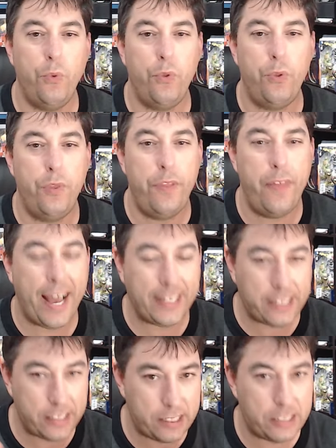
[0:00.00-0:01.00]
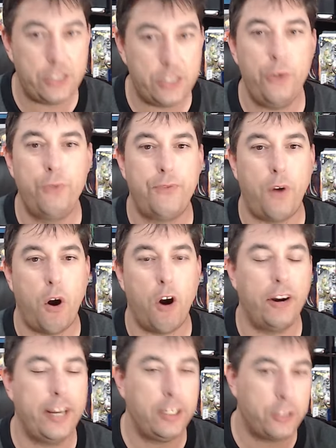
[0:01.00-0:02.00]
that's too
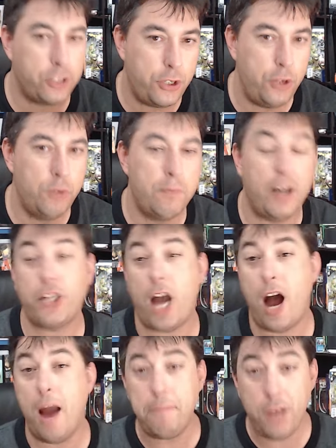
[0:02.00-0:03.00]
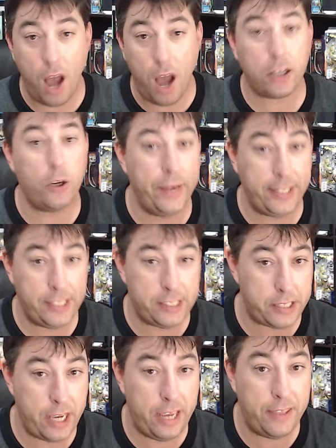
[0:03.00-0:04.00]
far. It's too much. I'm not going to
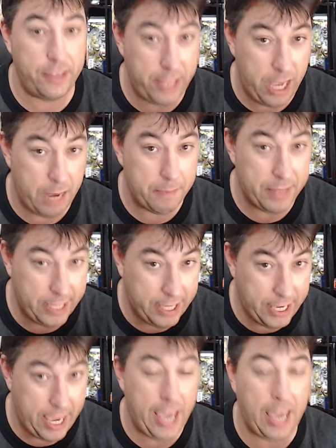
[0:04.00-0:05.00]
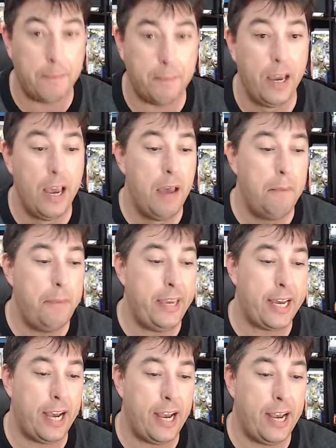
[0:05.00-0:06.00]
say the name of the game
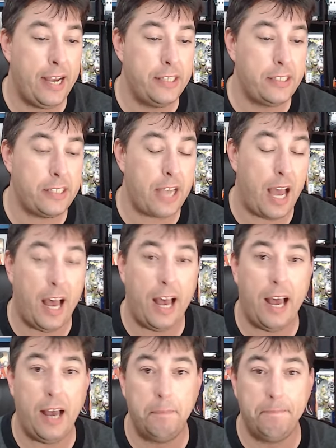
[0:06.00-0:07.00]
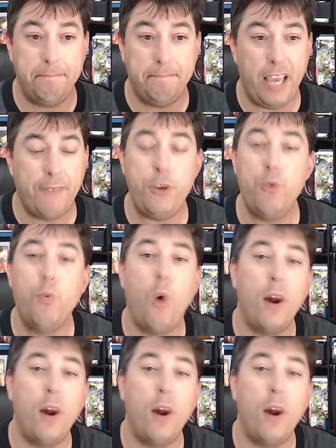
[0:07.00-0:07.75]
because um, if you want to